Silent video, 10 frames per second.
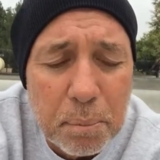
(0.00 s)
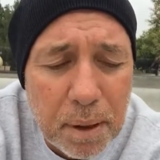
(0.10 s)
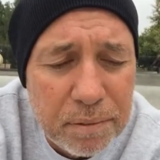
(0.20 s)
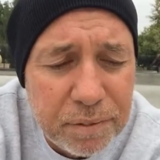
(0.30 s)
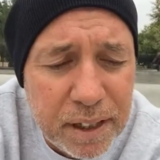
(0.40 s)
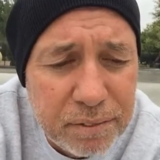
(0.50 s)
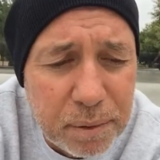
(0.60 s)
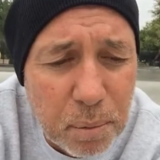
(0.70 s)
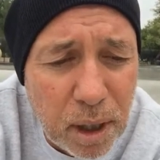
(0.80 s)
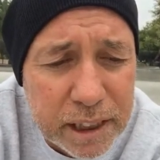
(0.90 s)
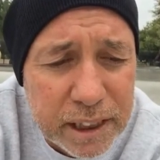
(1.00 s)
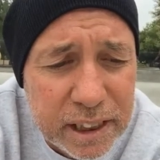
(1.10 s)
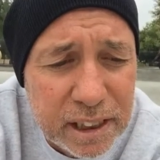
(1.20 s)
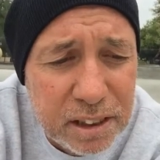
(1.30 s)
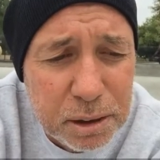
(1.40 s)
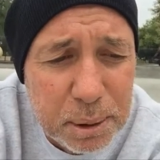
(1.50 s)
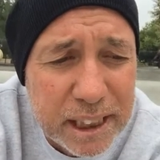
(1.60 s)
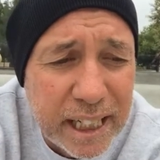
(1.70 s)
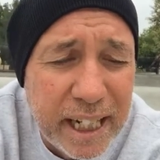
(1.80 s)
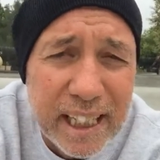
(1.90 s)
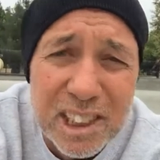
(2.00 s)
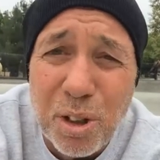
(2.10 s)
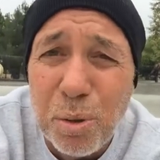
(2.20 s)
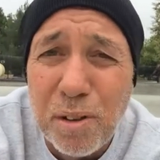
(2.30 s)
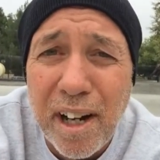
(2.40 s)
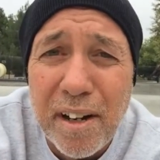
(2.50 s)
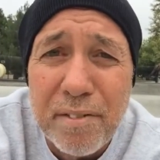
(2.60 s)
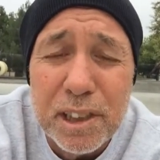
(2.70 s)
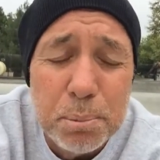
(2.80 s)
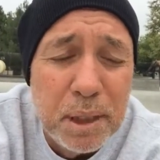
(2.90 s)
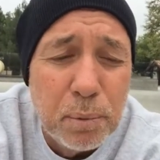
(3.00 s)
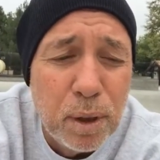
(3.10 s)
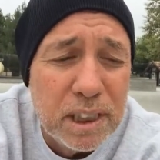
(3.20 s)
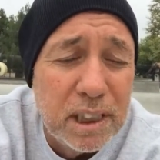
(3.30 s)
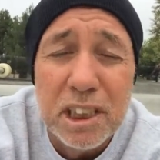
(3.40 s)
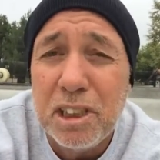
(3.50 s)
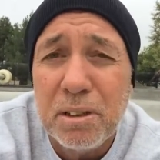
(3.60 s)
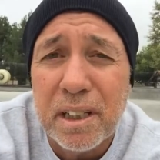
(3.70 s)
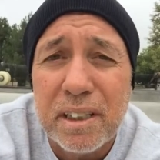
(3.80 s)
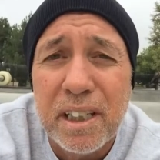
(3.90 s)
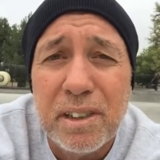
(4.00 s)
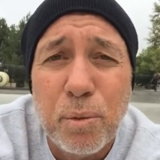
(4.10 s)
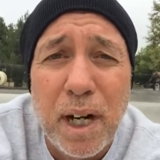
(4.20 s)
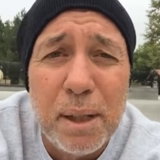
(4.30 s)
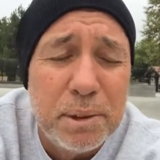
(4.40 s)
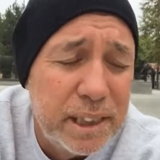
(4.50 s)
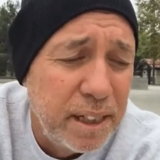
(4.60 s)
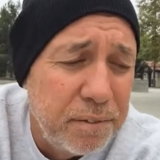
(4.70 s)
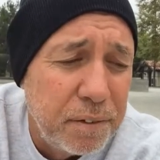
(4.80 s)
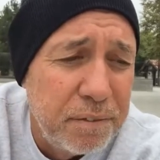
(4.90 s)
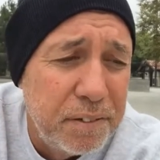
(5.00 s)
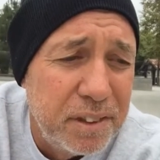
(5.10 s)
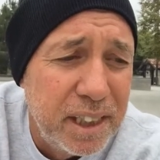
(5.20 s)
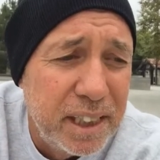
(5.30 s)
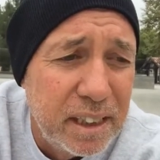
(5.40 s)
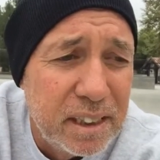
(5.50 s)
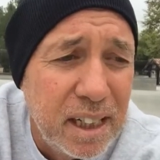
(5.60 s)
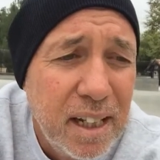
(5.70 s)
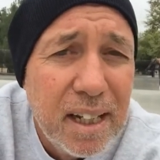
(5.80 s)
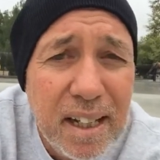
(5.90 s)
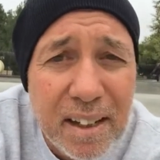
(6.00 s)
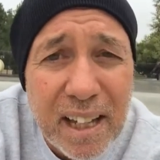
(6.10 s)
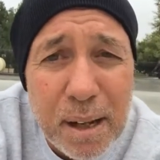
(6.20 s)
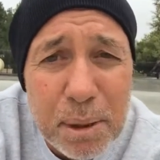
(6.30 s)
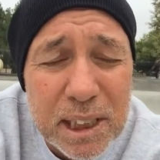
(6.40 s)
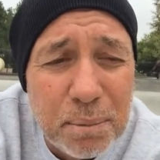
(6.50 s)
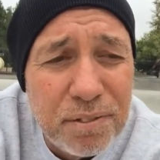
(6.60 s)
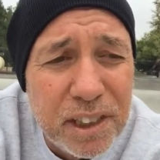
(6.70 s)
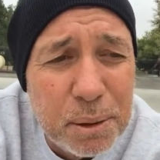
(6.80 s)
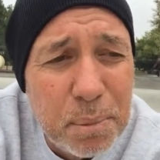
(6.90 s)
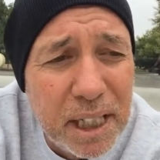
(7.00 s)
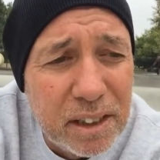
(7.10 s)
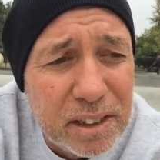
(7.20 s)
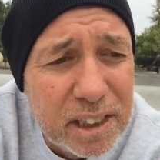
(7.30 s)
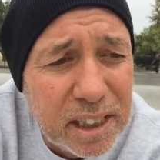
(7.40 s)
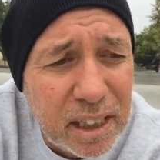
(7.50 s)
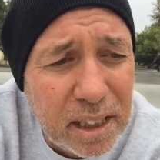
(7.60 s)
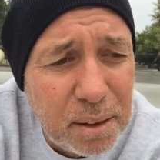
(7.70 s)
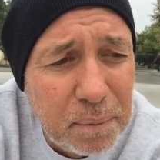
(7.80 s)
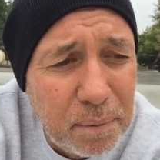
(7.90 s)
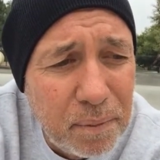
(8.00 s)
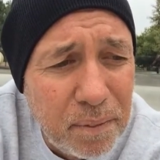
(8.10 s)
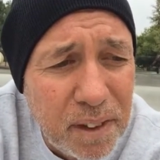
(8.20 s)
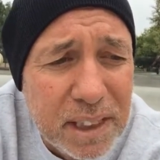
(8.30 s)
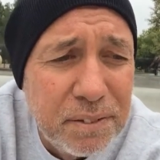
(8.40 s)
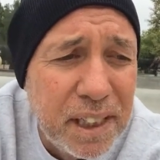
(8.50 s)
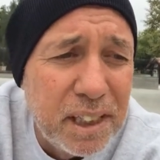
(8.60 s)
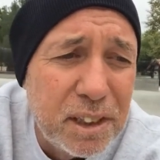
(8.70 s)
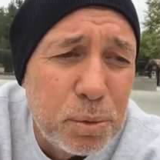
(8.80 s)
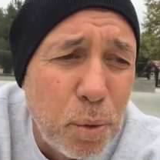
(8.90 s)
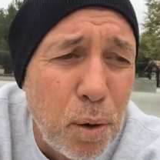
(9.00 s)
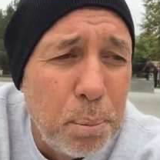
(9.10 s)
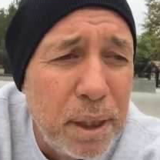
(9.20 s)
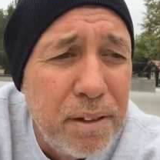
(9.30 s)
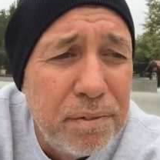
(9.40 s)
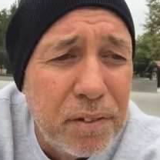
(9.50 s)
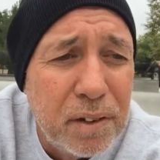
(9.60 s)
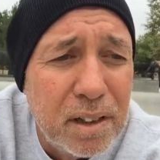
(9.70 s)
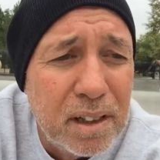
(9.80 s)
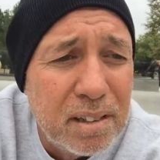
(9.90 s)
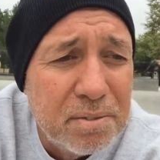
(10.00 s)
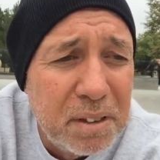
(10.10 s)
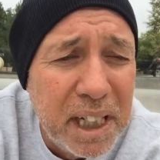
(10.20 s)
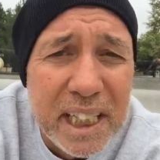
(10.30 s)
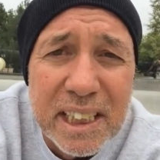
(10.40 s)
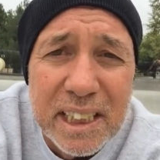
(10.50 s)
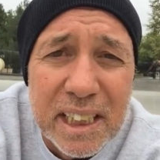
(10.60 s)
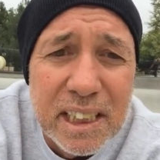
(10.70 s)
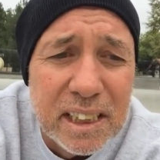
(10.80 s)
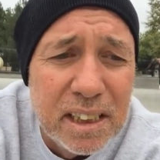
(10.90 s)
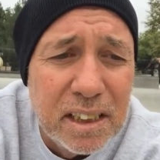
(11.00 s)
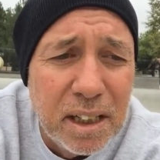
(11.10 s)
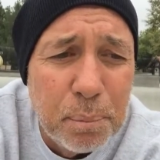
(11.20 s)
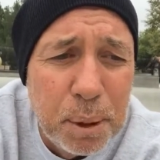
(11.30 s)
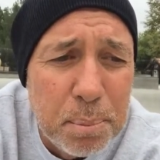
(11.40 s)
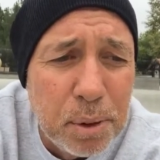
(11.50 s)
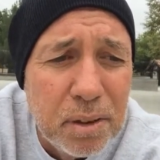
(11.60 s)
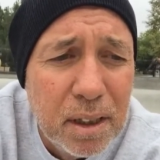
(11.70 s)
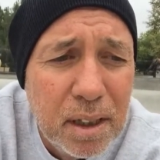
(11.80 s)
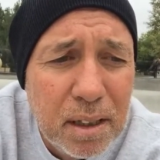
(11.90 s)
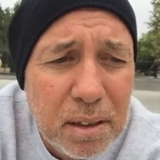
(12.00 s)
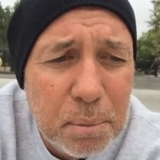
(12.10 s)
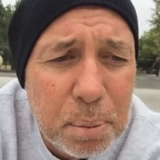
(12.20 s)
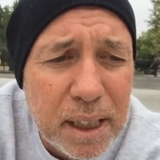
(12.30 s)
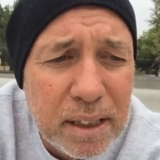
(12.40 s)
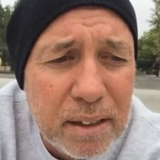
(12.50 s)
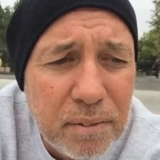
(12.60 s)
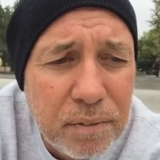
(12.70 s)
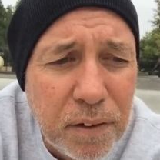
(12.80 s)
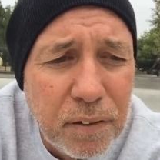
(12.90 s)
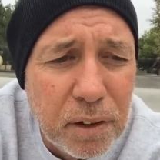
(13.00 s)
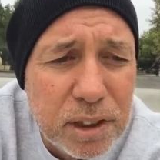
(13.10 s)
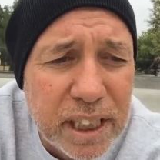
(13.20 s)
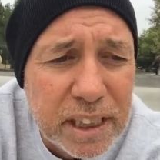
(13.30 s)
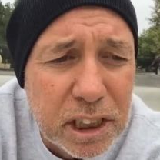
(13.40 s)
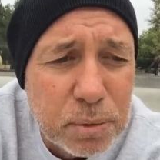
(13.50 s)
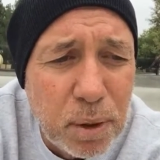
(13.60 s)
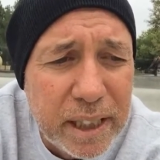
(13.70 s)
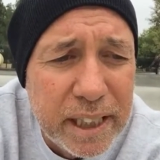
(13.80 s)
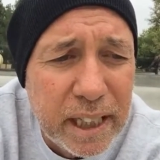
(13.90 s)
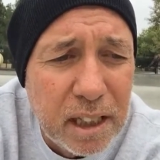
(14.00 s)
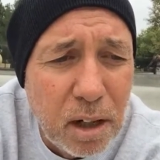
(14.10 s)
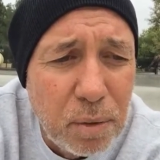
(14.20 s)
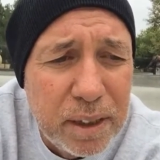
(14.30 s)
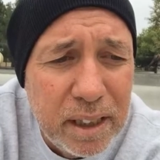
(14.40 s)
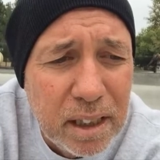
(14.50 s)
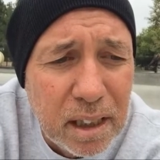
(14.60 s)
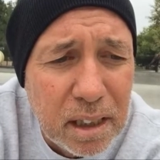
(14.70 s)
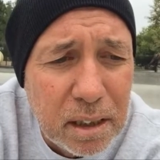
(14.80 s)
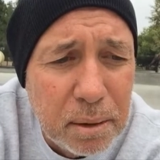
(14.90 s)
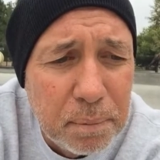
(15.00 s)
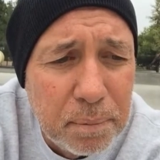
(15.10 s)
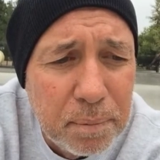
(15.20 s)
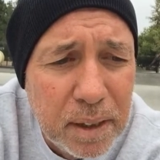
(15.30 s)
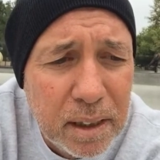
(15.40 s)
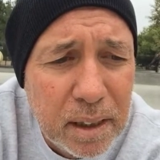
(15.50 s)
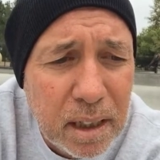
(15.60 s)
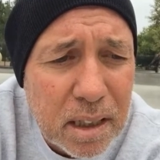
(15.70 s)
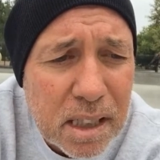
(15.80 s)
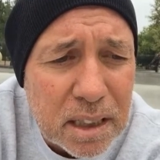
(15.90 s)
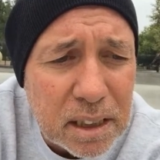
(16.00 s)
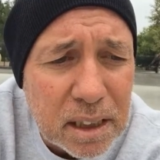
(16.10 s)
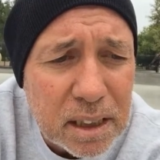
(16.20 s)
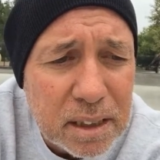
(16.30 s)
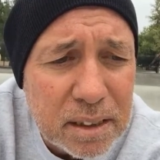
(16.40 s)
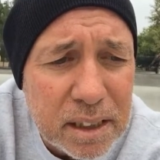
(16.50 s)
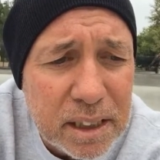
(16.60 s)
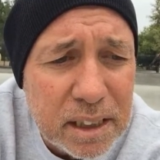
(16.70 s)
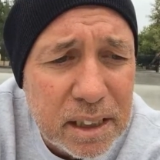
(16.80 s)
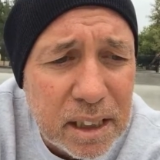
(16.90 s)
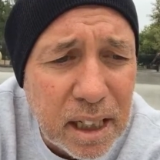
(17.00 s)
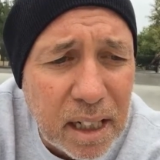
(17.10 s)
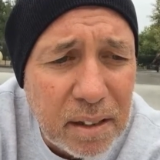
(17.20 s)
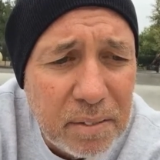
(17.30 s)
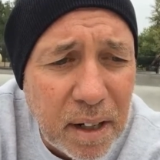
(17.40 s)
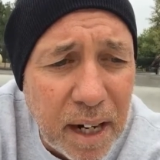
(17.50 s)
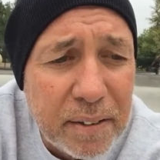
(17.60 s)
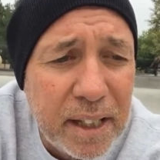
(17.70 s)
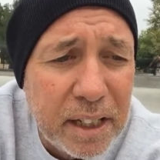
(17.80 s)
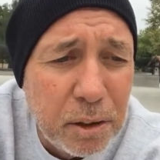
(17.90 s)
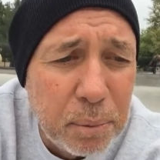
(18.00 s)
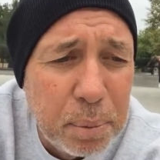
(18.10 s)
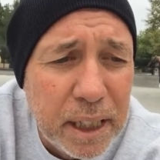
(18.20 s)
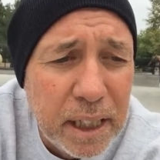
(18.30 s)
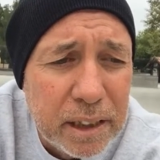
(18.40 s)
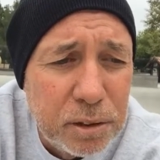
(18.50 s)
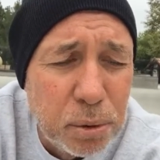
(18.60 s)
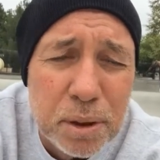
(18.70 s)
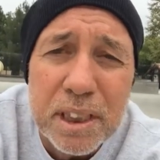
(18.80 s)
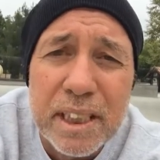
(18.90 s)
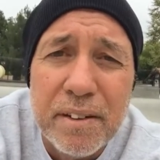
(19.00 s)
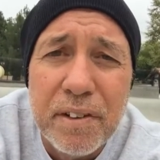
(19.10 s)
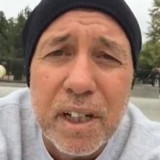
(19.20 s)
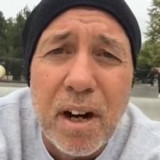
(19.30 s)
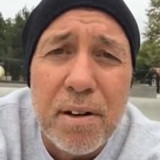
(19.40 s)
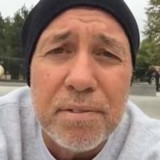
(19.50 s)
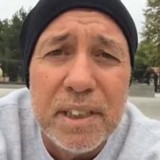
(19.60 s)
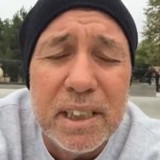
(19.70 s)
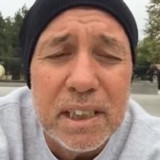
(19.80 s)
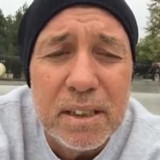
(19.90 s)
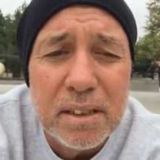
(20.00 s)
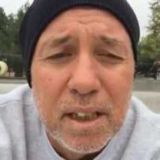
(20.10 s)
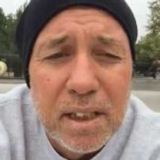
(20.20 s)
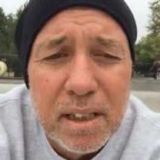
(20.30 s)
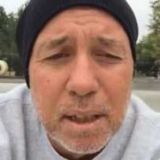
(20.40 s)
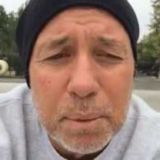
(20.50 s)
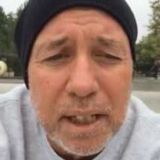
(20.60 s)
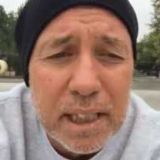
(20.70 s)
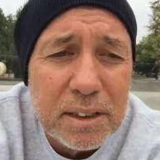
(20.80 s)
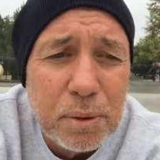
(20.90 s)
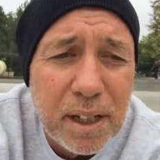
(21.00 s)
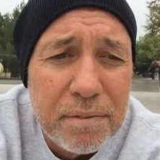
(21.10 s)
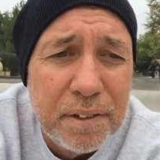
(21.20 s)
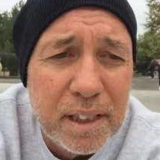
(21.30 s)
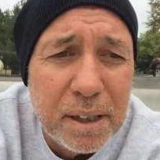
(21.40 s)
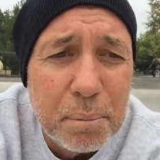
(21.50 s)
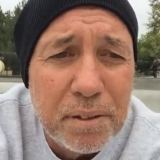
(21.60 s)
My friend from Washington, who's been skating his whole life and was an instructor at the YMCA for 15 years, gave me some fundamentals. These videos won't be for any seasoned people, but for those that just want to get going, I think it'll be tools to give you confidence. I mean, that's what I feel like.